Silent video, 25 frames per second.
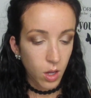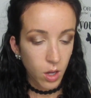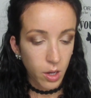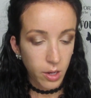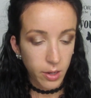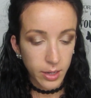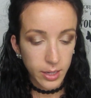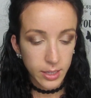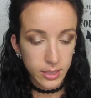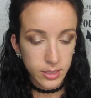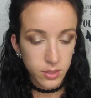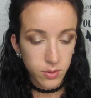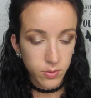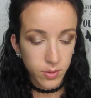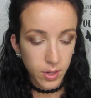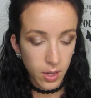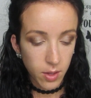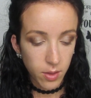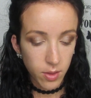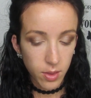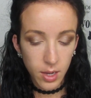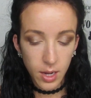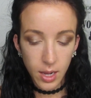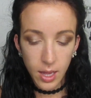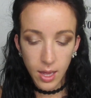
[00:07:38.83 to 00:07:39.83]
Alright, so
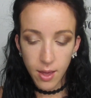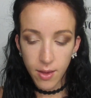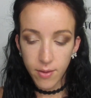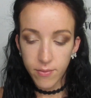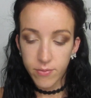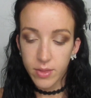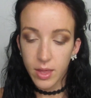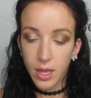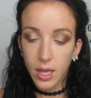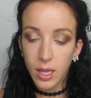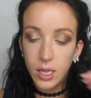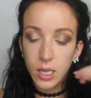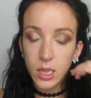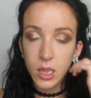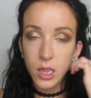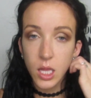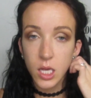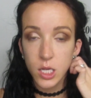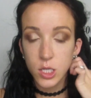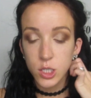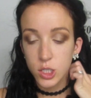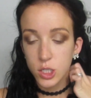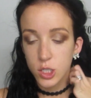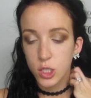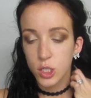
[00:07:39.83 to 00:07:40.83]
now that I have that
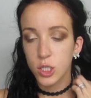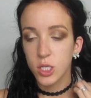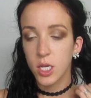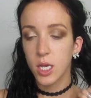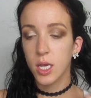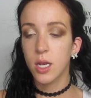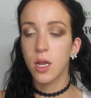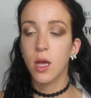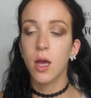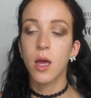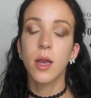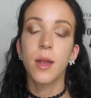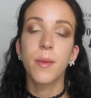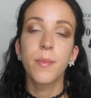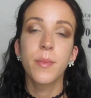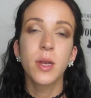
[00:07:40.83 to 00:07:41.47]
Luscious shade on,